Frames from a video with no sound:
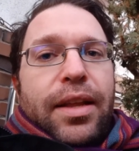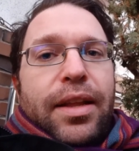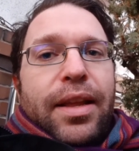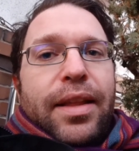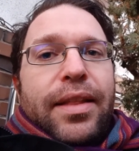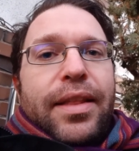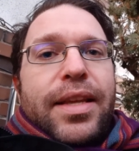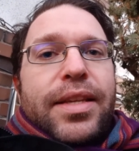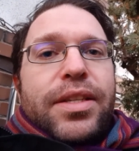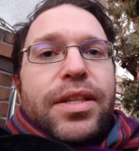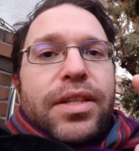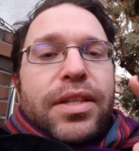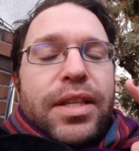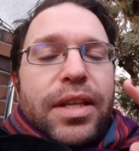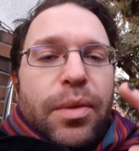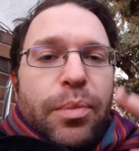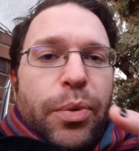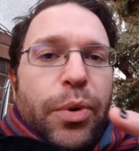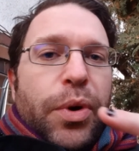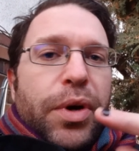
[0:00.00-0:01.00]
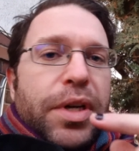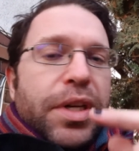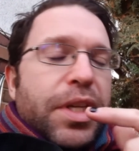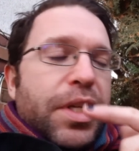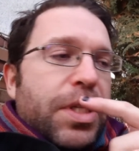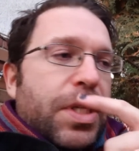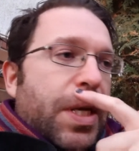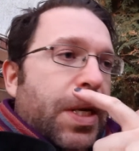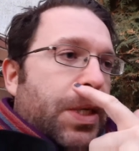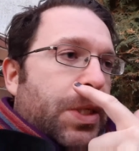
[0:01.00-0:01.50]
And this is the important
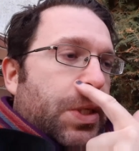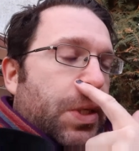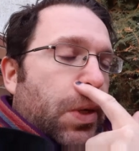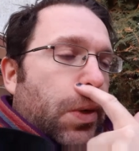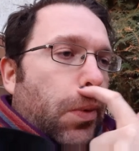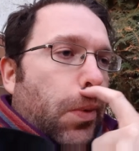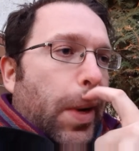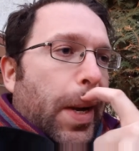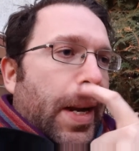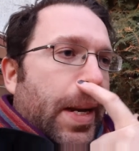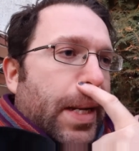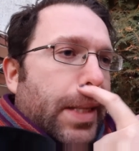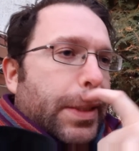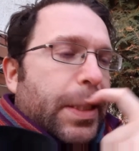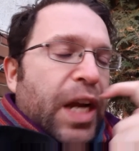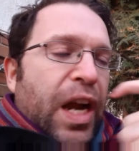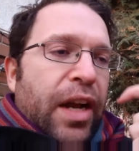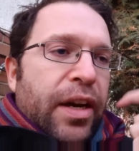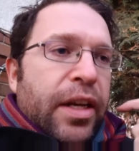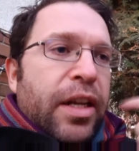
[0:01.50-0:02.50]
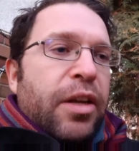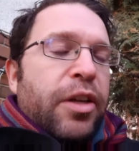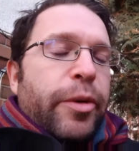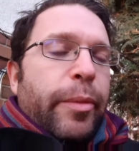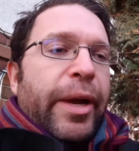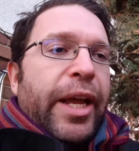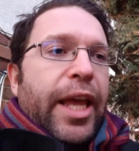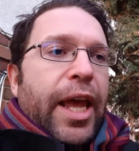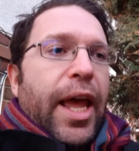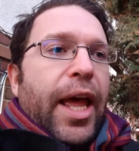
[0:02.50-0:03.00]
distinction, and why it's gotten into
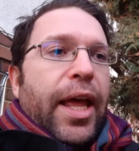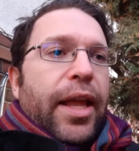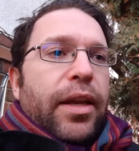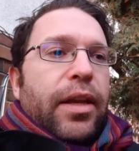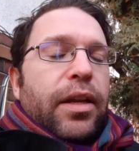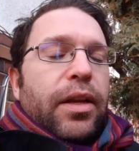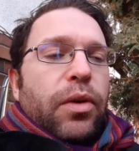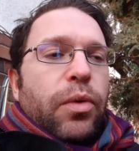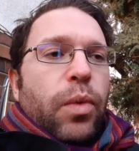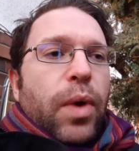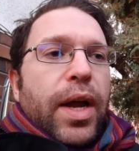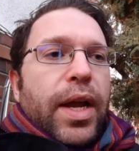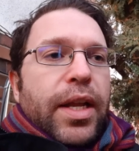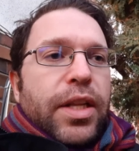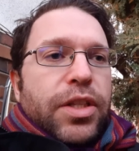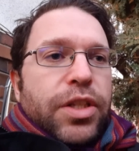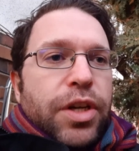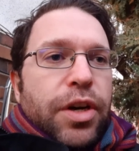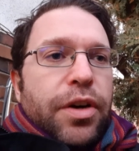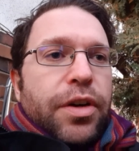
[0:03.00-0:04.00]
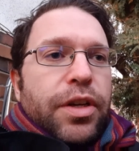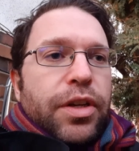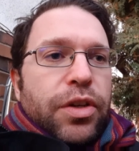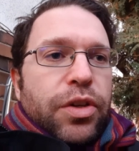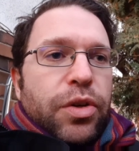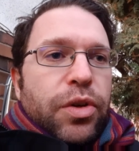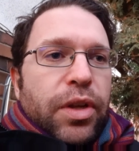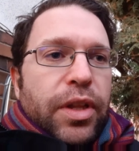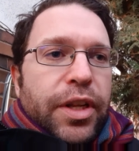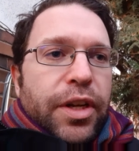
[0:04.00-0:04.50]
my head and why it's turned
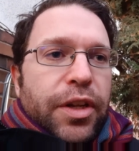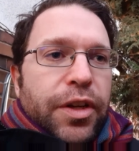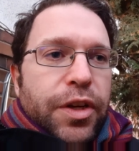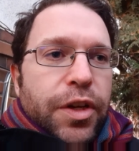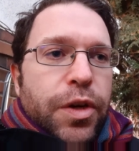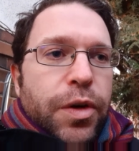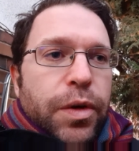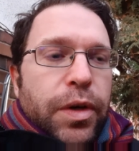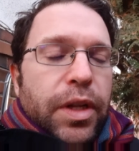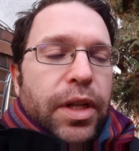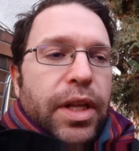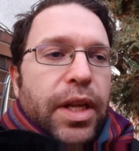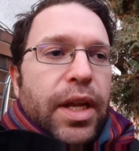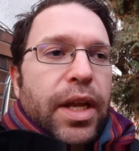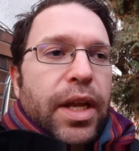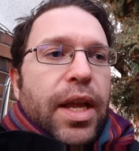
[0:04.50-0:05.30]
into a little noodle,